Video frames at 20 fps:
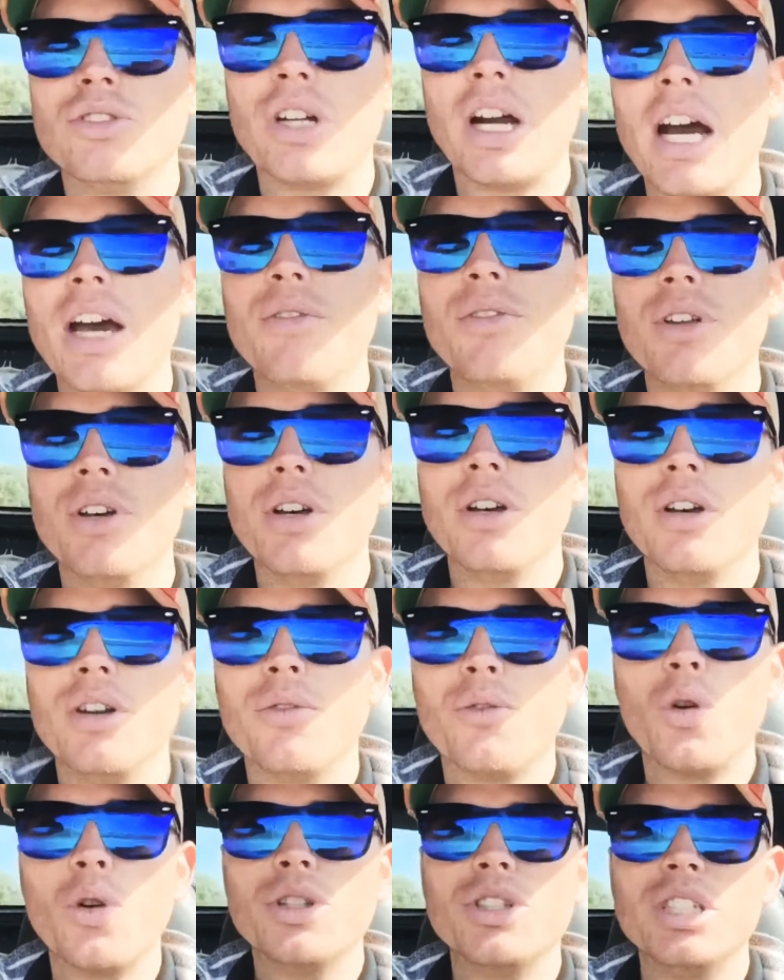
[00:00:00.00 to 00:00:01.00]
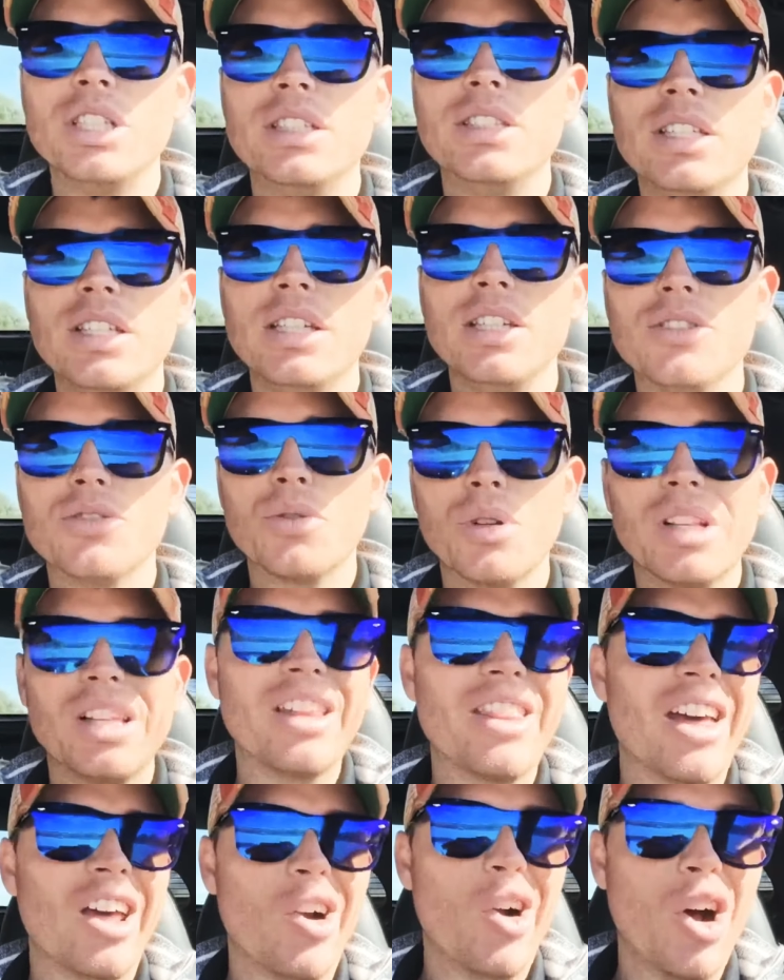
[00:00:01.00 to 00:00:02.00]
drive the Ford GTs
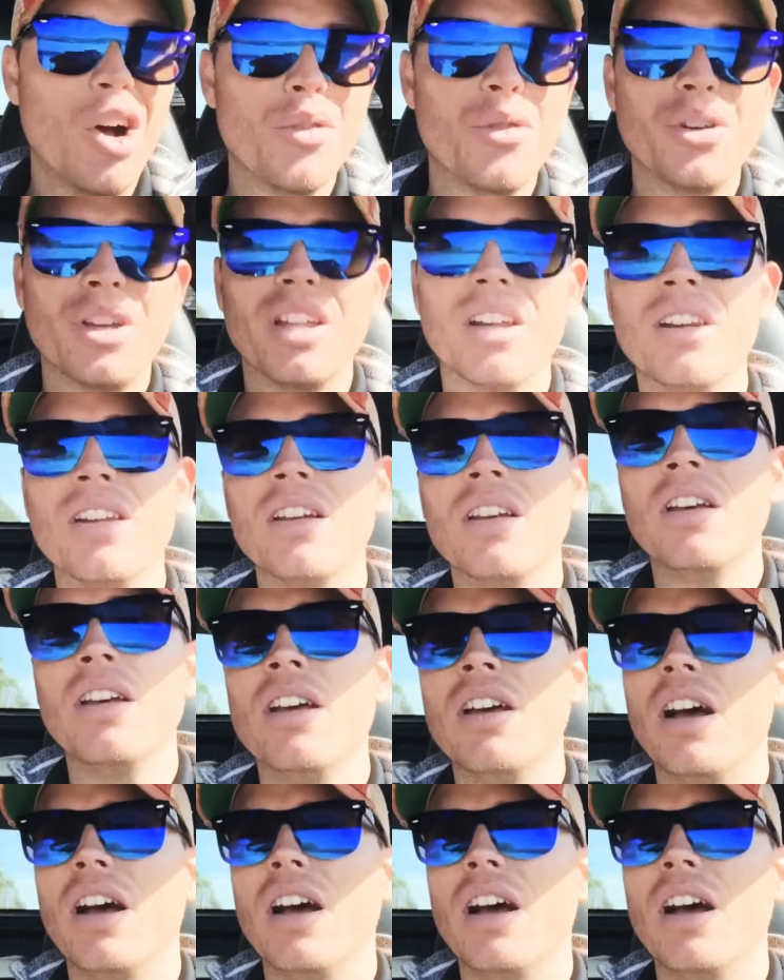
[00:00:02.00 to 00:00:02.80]
really that often,